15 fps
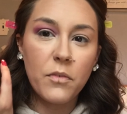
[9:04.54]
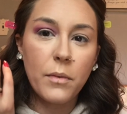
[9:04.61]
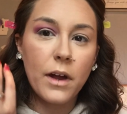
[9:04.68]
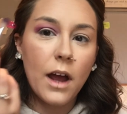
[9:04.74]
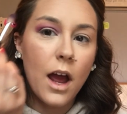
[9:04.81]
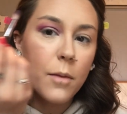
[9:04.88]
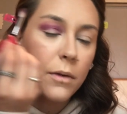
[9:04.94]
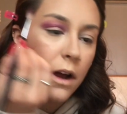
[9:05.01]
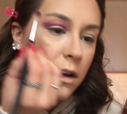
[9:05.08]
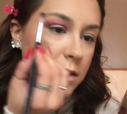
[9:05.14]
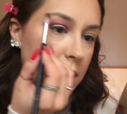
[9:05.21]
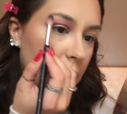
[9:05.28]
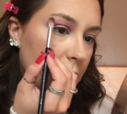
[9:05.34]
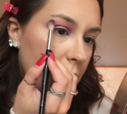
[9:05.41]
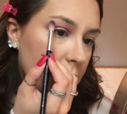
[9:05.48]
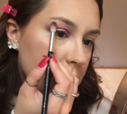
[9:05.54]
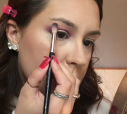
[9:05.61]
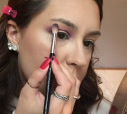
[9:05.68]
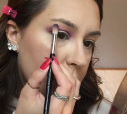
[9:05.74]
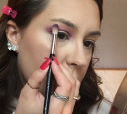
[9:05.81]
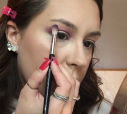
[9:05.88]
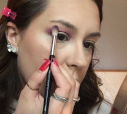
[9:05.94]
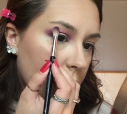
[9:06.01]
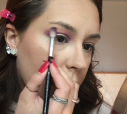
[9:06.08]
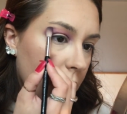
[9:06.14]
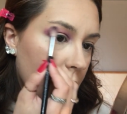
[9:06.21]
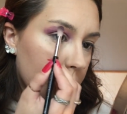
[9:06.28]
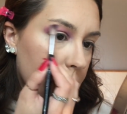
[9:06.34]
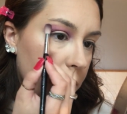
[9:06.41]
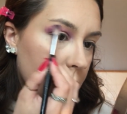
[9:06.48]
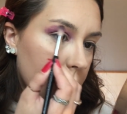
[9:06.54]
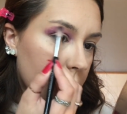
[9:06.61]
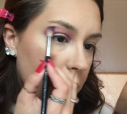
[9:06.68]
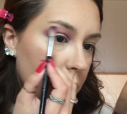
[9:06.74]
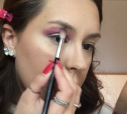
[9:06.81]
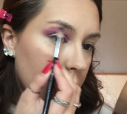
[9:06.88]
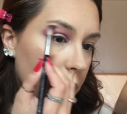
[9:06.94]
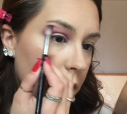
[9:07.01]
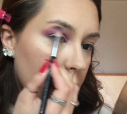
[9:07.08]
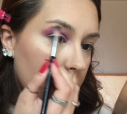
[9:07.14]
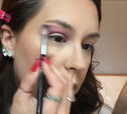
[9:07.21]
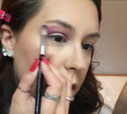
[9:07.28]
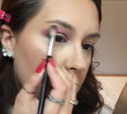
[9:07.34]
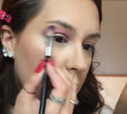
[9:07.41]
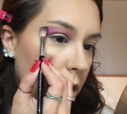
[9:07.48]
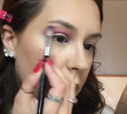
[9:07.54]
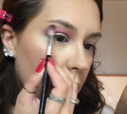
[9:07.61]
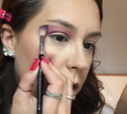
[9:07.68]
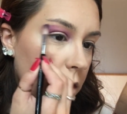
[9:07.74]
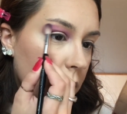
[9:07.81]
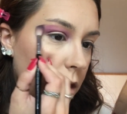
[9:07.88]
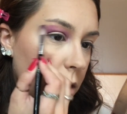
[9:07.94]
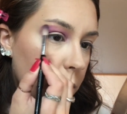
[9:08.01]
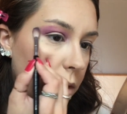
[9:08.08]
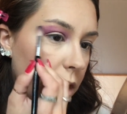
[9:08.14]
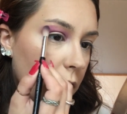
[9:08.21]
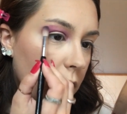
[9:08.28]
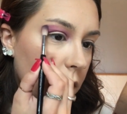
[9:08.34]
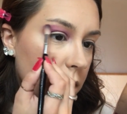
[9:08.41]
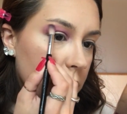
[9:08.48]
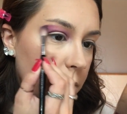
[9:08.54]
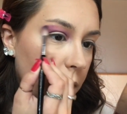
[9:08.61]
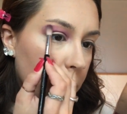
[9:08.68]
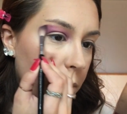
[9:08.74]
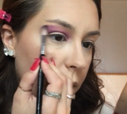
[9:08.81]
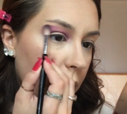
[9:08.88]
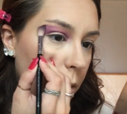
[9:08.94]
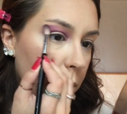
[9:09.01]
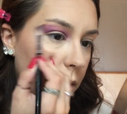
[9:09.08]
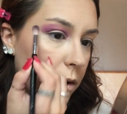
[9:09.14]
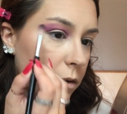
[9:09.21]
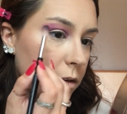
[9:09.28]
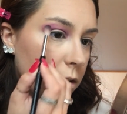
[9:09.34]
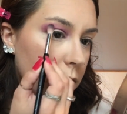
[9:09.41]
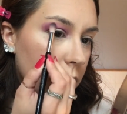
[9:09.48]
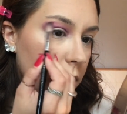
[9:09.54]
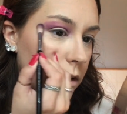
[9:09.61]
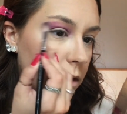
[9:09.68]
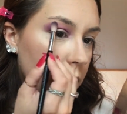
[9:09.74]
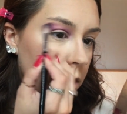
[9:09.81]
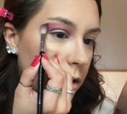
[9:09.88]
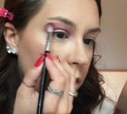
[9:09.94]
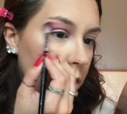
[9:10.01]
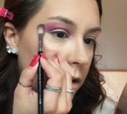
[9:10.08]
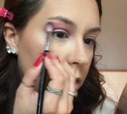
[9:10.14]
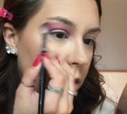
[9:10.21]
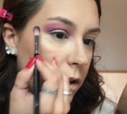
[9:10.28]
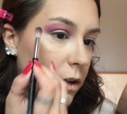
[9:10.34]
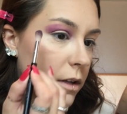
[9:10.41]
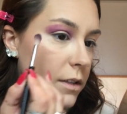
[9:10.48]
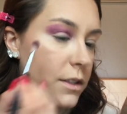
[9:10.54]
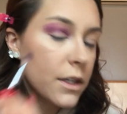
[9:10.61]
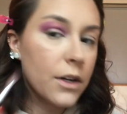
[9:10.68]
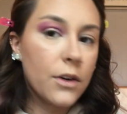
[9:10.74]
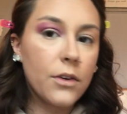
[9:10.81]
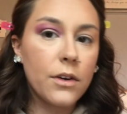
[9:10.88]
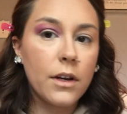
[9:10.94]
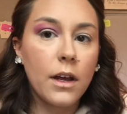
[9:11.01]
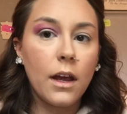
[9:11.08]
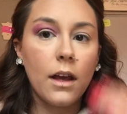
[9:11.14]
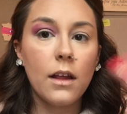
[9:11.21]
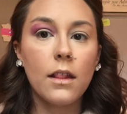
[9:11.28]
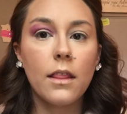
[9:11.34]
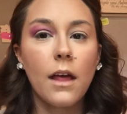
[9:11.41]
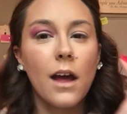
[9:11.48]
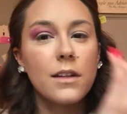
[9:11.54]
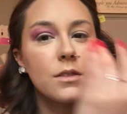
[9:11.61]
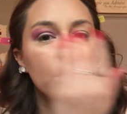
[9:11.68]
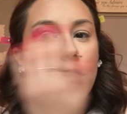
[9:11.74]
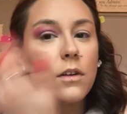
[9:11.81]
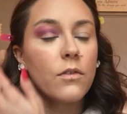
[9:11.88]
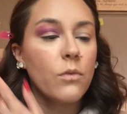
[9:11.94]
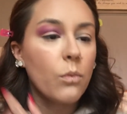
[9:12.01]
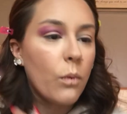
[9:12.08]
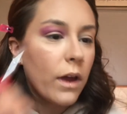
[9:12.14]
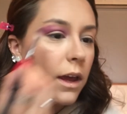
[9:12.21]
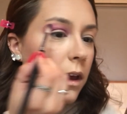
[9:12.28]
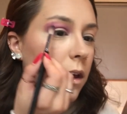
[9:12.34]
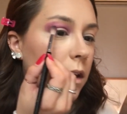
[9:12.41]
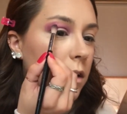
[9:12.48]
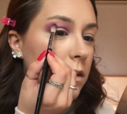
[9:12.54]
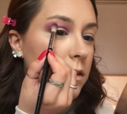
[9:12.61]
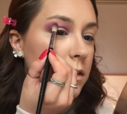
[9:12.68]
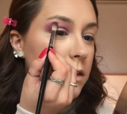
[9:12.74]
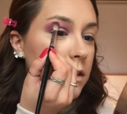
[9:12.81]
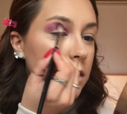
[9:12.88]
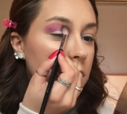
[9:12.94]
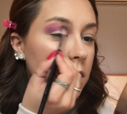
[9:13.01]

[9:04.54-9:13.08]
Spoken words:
of my eyebrows, I like to bring it up a little bit onto my brow bone to create that sort of winged